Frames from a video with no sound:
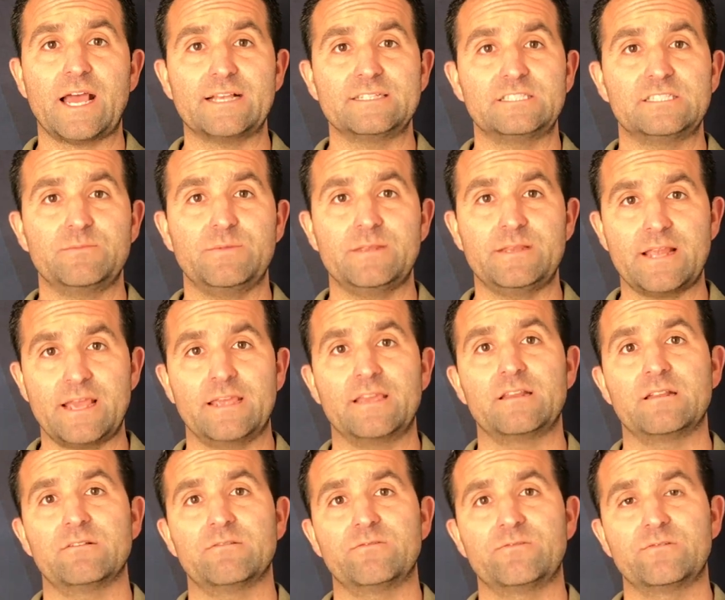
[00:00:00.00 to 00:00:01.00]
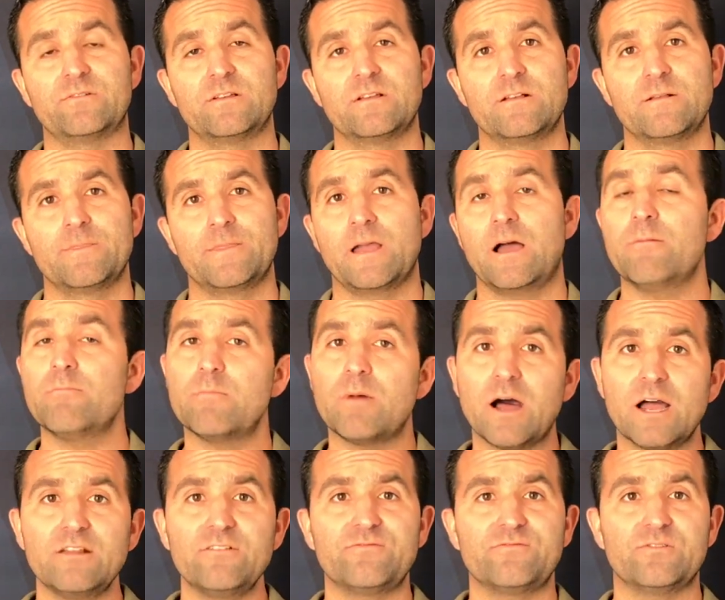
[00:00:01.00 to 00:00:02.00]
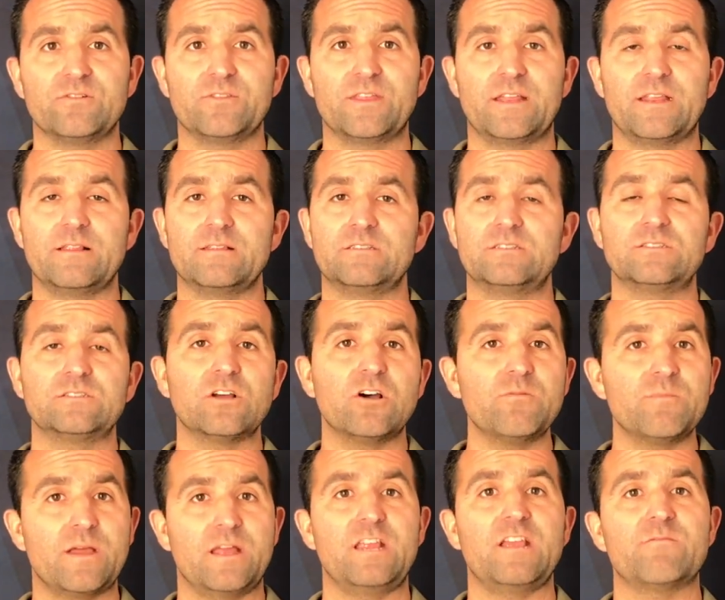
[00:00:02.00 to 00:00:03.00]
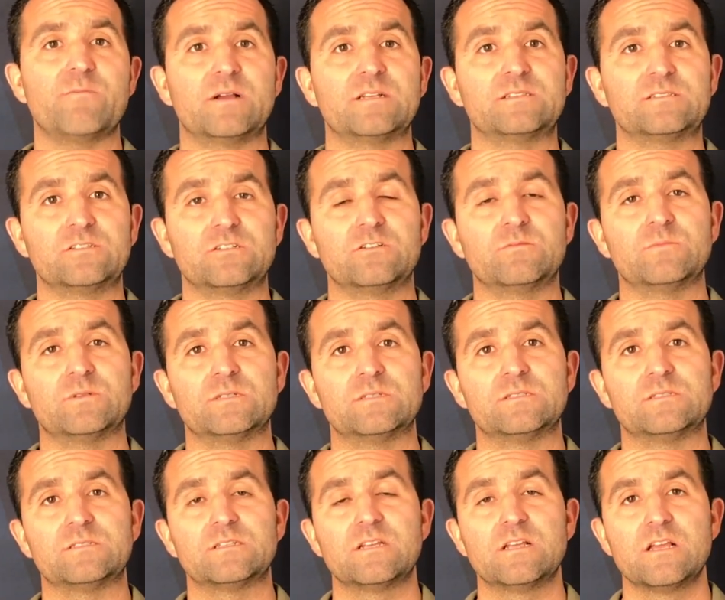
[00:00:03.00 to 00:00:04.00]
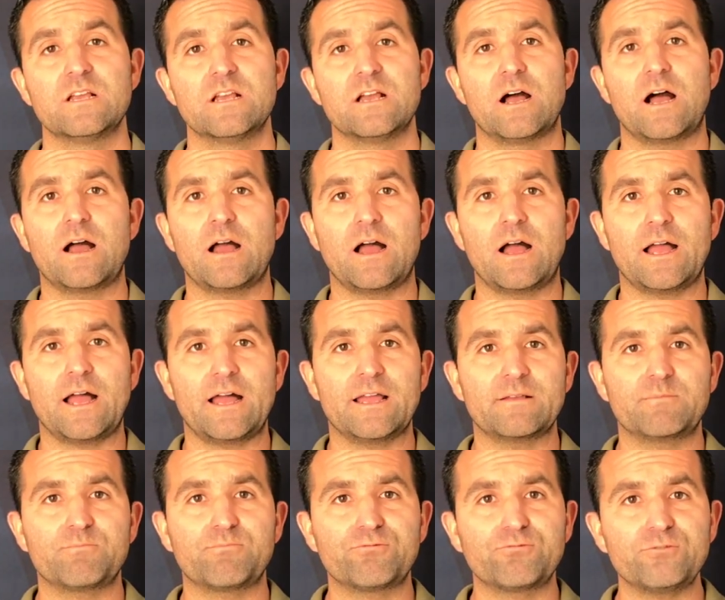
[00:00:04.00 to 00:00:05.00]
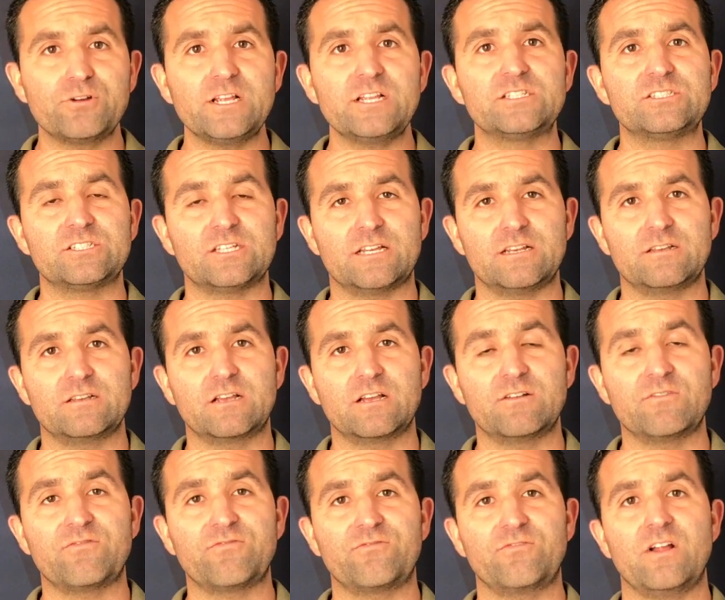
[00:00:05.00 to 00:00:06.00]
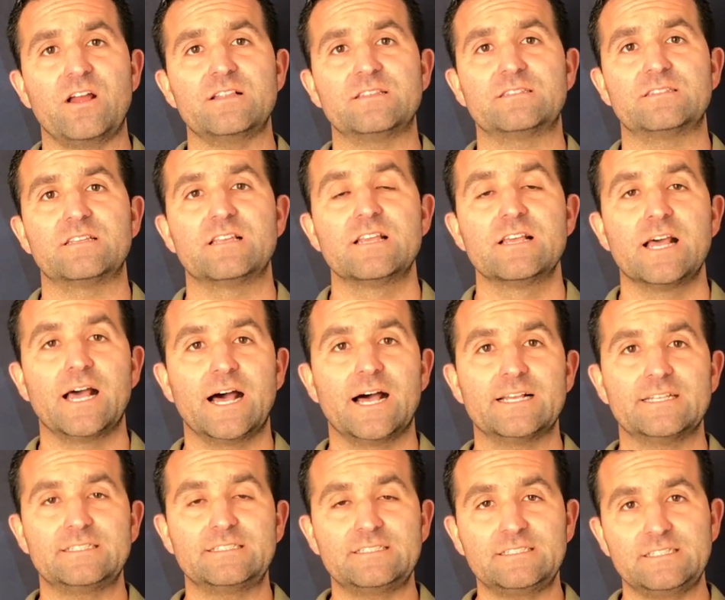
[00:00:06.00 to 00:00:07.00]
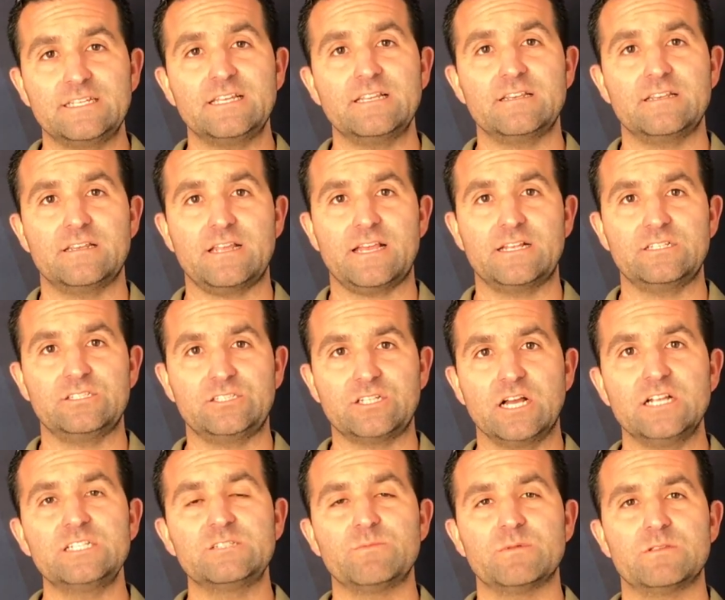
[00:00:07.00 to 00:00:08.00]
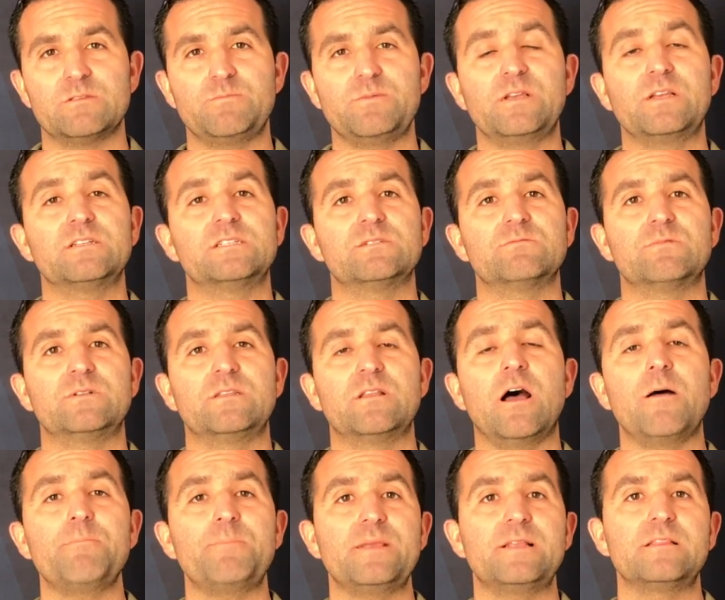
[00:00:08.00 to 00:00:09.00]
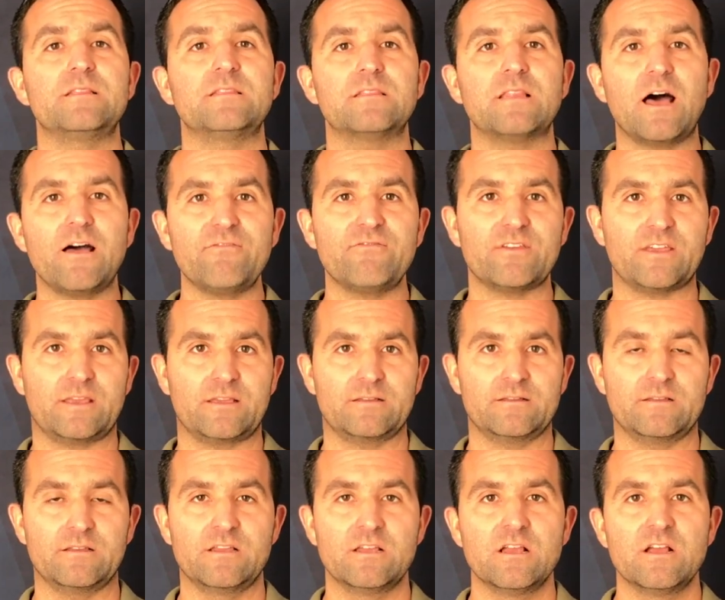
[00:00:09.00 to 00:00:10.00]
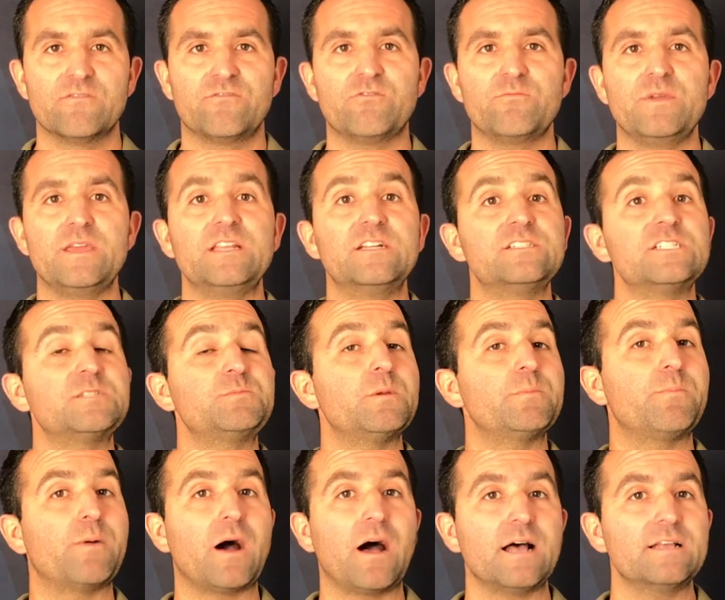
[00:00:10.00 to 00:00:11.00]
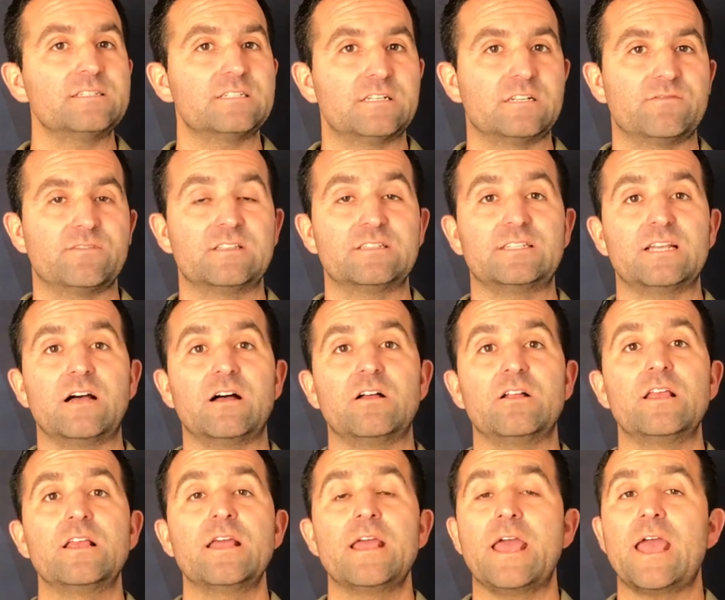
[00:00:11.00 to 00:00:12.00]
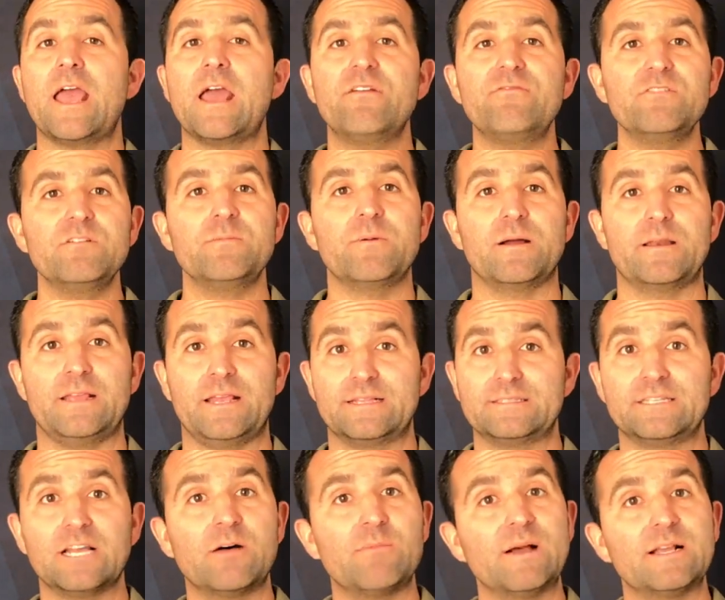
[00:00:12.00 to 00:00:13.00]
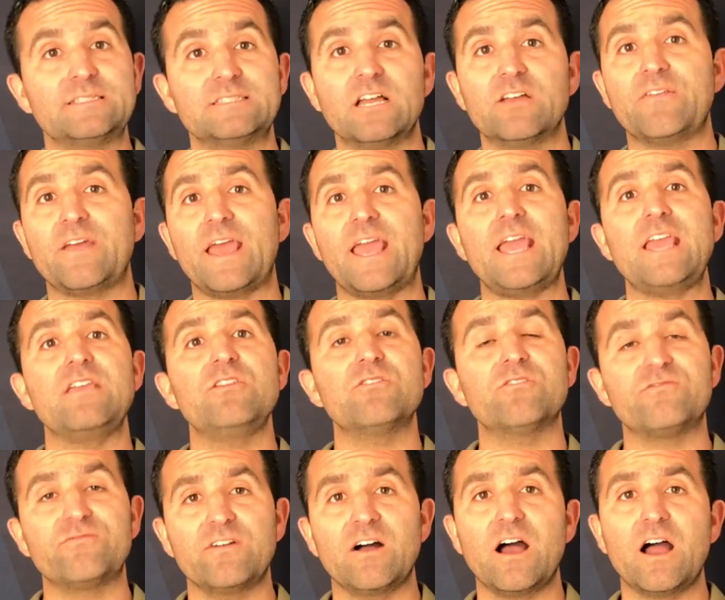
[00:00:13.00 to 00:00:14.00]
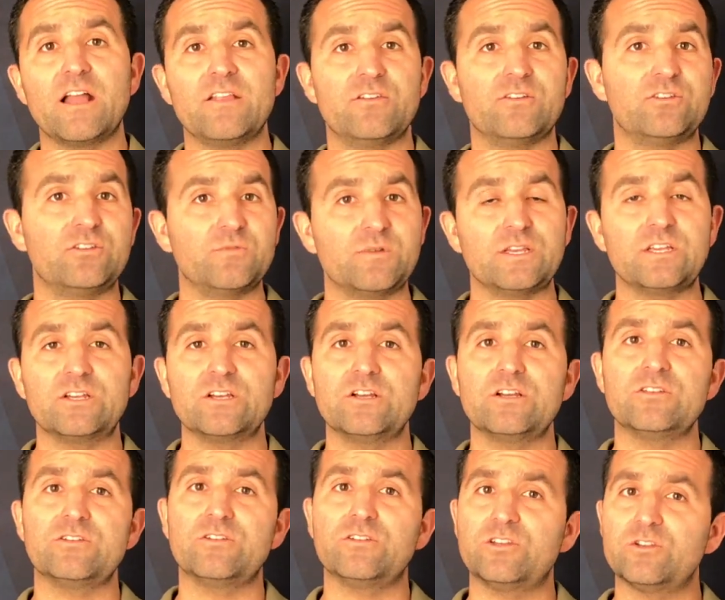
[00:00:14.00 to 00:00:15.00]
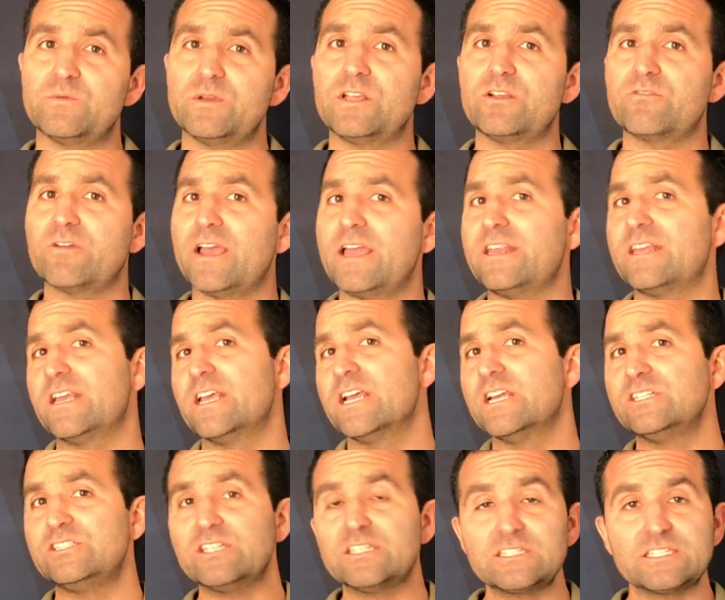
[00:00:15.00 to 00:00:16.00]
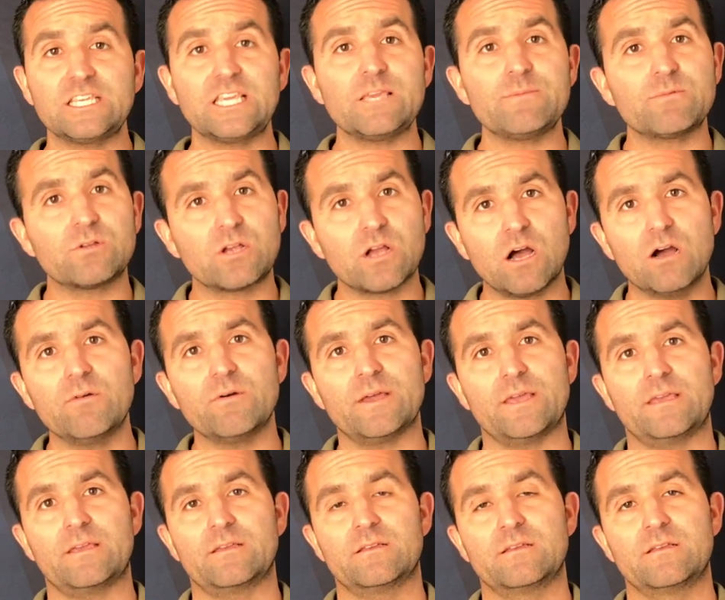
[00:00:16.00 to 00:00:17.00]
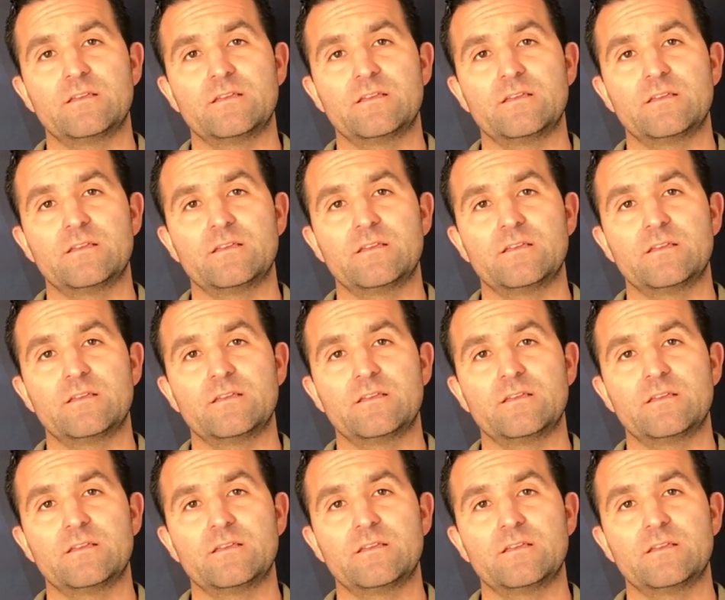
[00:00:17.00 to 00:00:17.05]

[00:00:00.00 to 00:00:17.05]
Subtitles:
has to be negative. I'm mindful that in so many of my sermons, I preach and confront sin and judgment, because it would not be loving for me to just be positive and tell everybody and tell myself, hey, you're fine, you're doing good, you're doing great, just keep going.